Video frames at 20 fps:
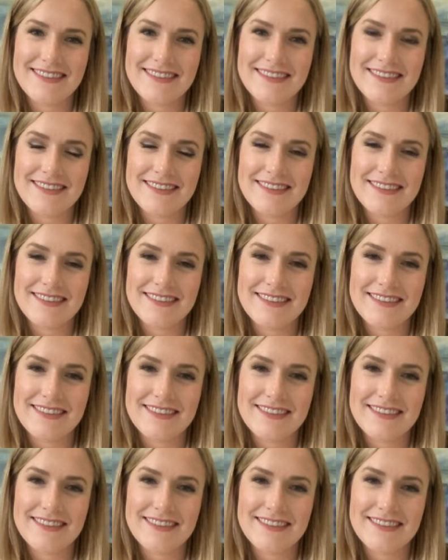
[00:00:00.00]

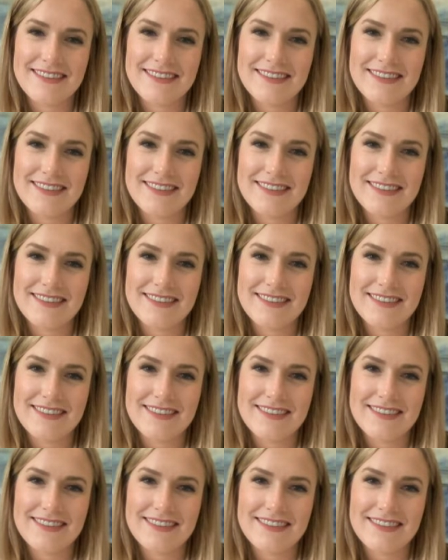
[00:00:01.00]

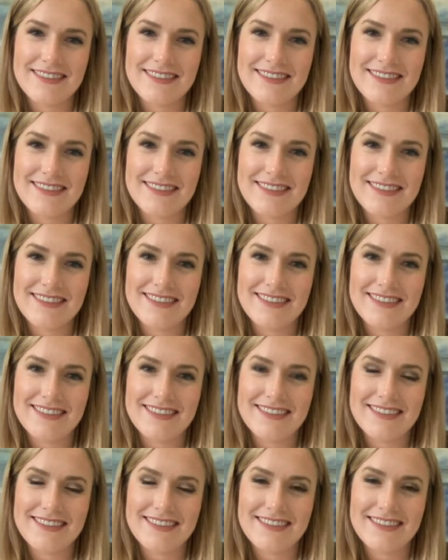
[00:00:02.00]

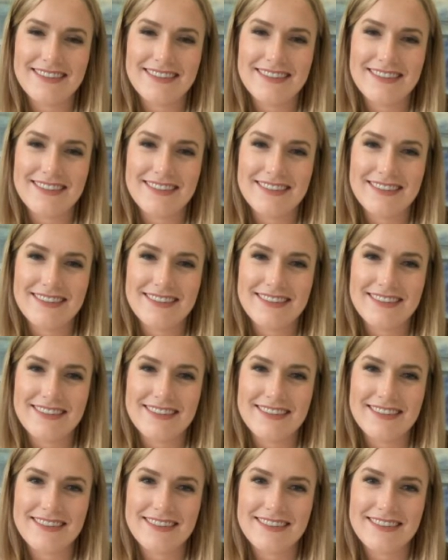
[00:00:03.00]

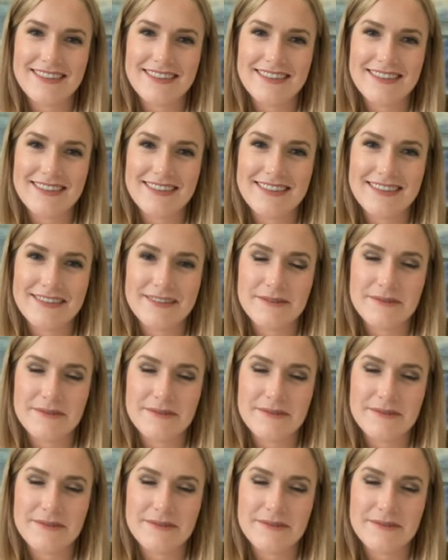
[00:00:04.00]
(silent)